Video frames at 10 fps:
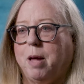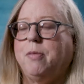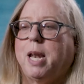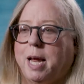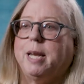
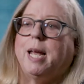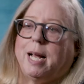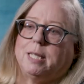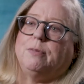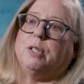and that ending
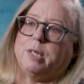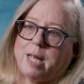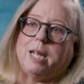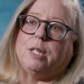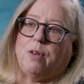has to feel
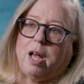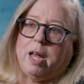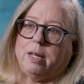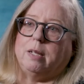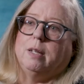
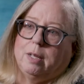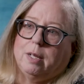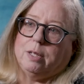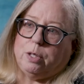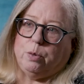satisfying
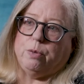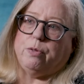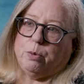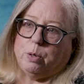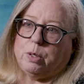to the
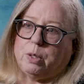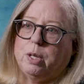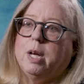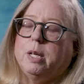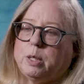viewers.